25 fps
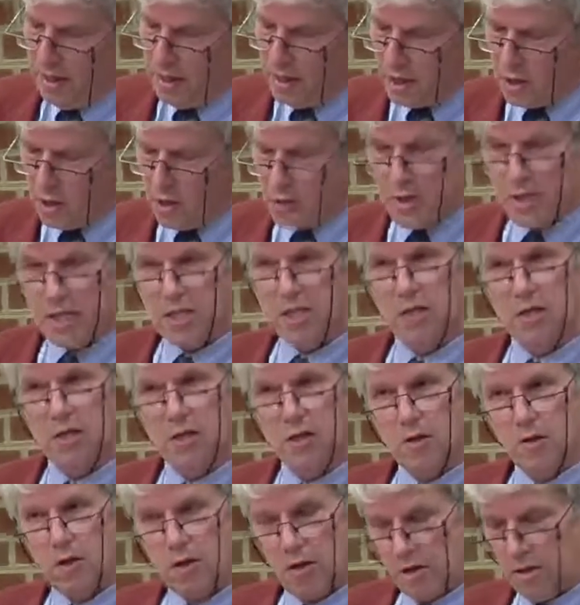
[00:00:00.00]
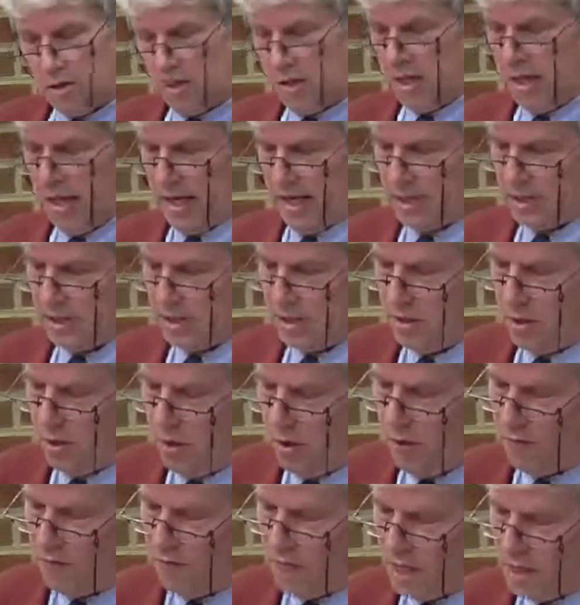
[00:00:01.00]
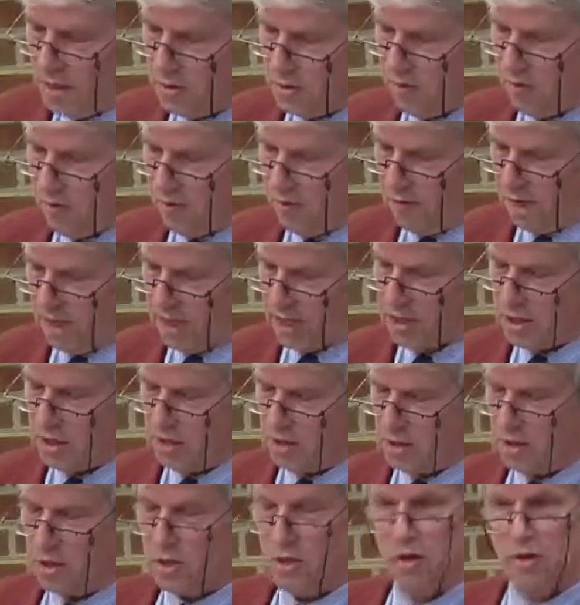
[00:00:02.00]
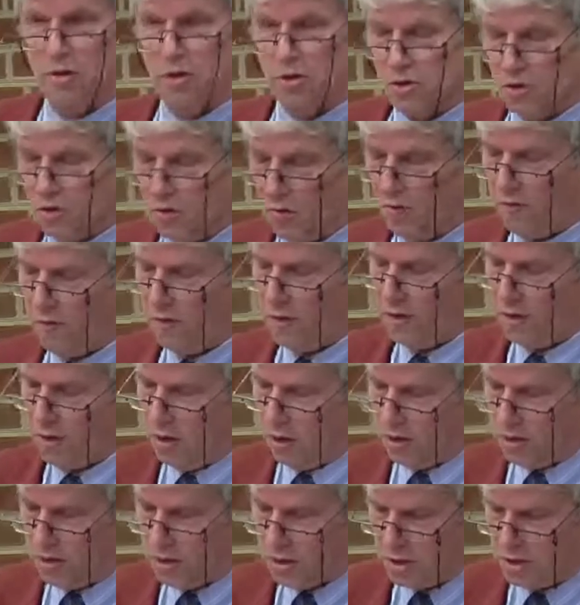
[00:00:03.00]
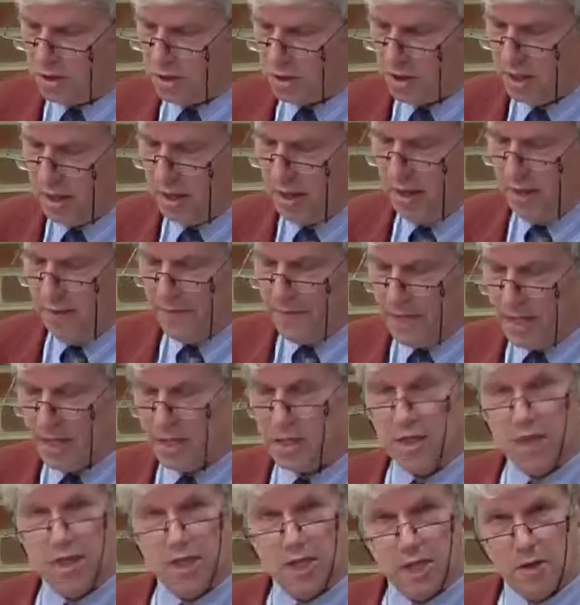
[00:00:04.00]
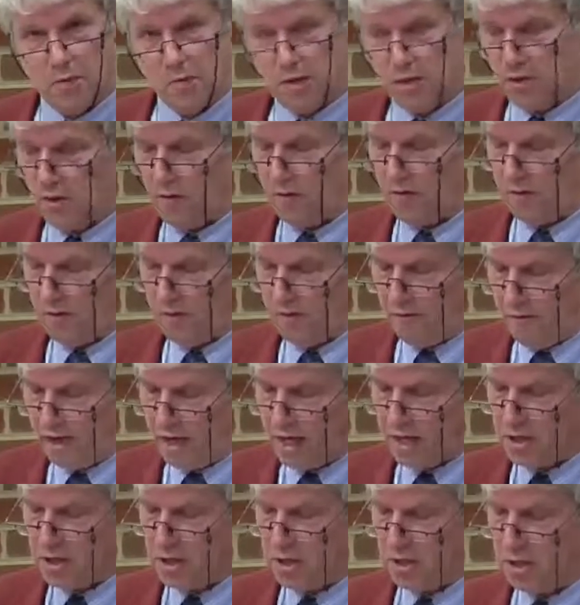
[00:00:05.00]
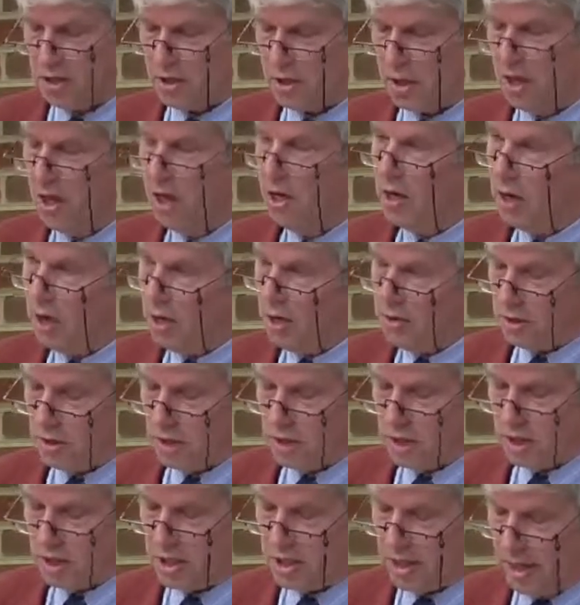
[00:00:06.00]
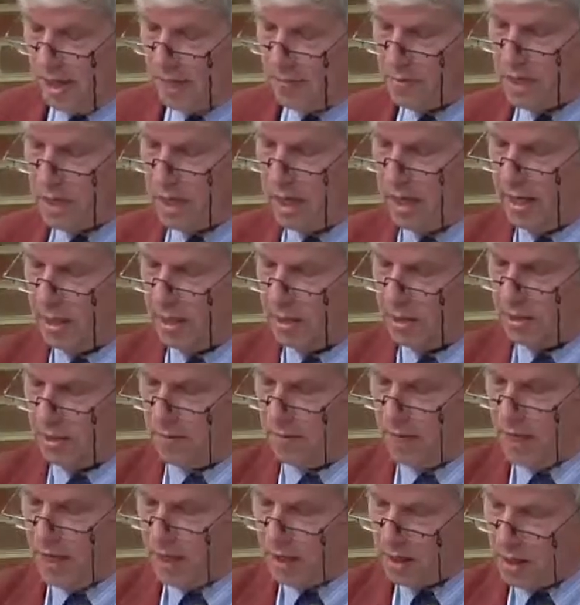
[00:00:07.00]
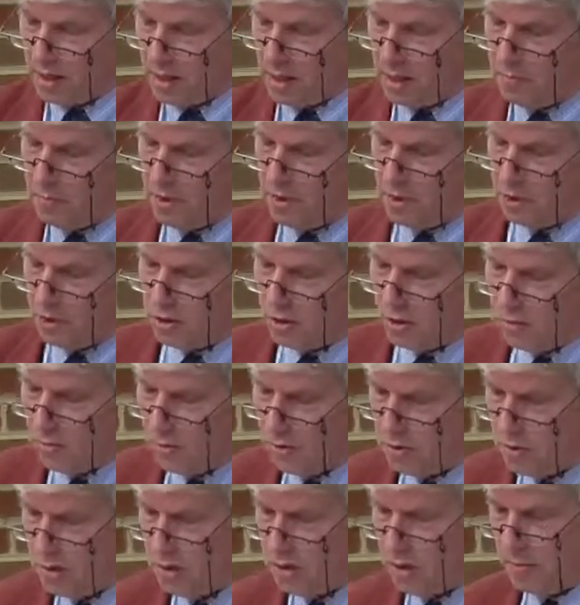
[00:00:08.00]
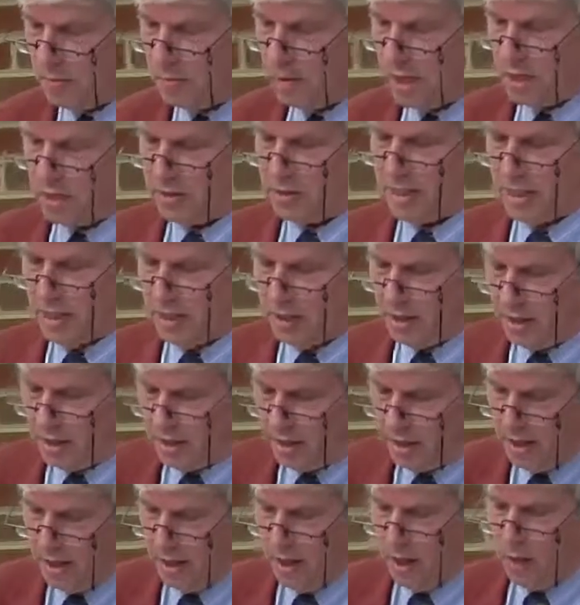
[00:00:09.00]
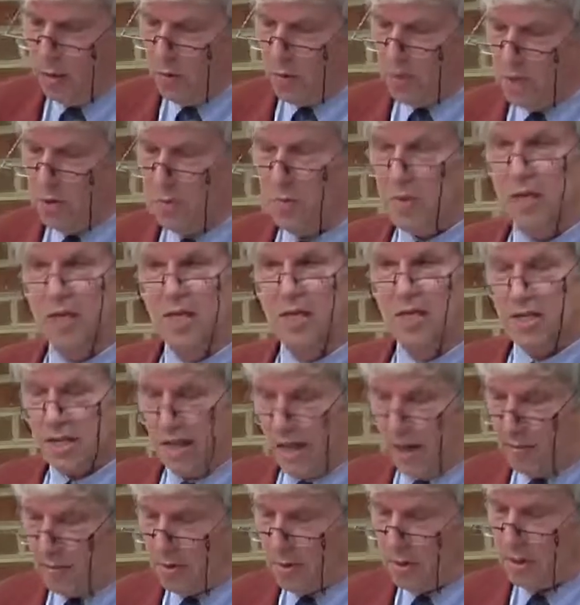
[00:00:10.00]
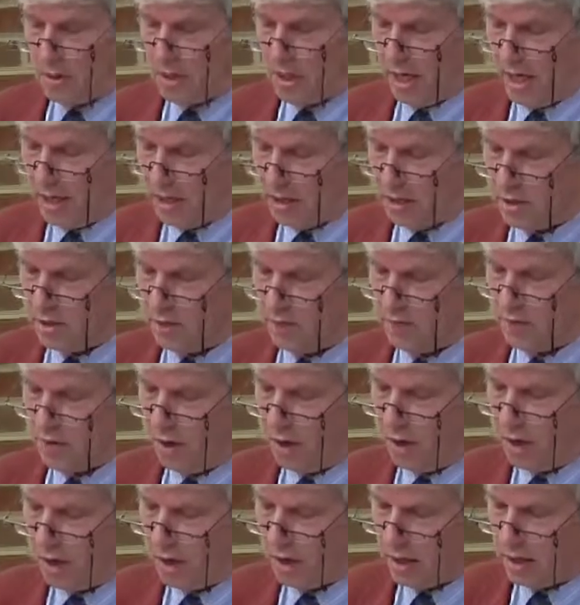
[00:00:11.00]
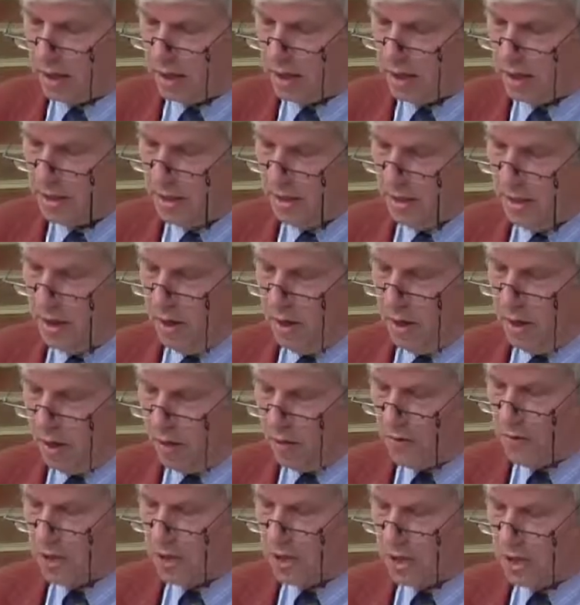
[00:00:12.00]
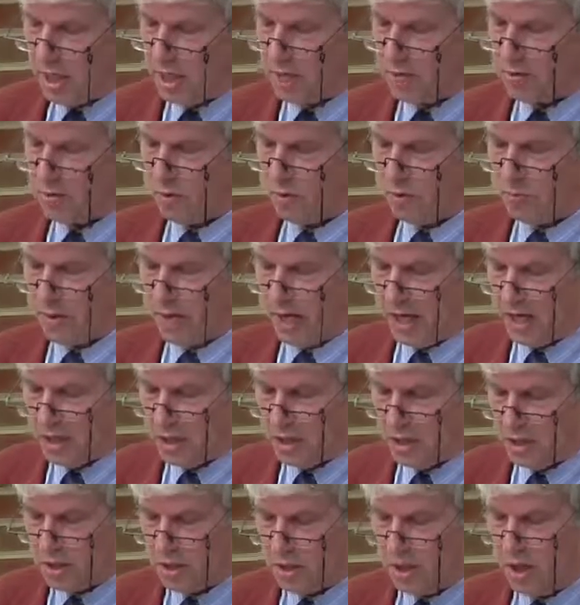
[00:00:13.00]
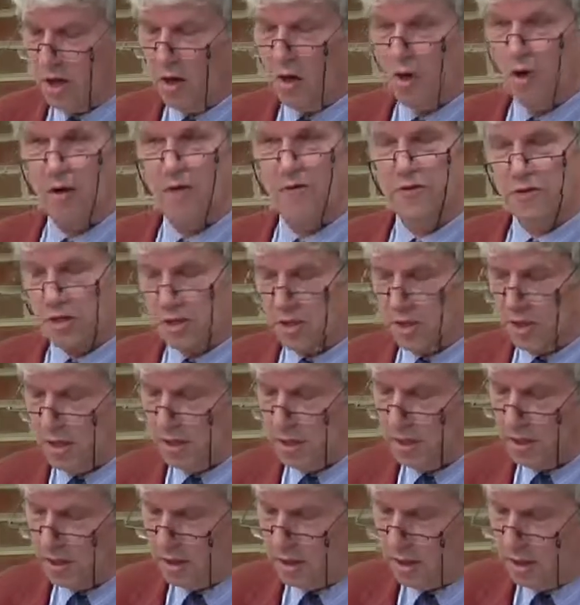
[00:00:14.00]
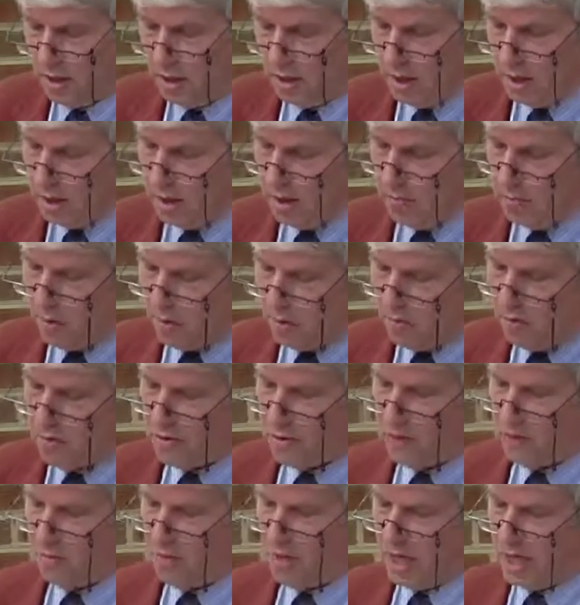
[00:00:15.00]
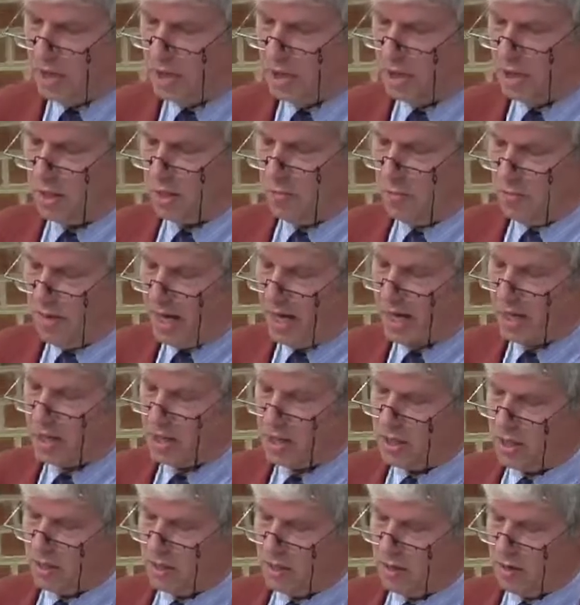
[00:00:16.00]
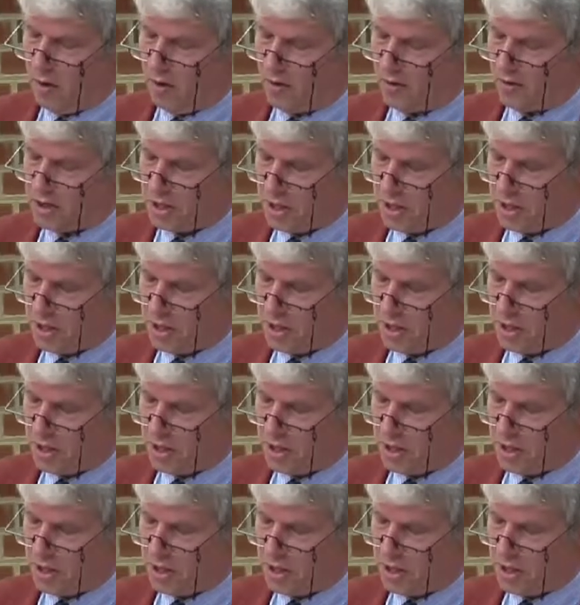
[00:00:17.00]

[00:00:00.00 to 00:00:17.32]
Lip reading: The original context of these reflections on Sufi notions is a series of reflections under the same title, Kalbin Zümrüt Tepelerinde, which means Emerald Hells of the Heart, on the central pages of Sezinte, a monthly magazine of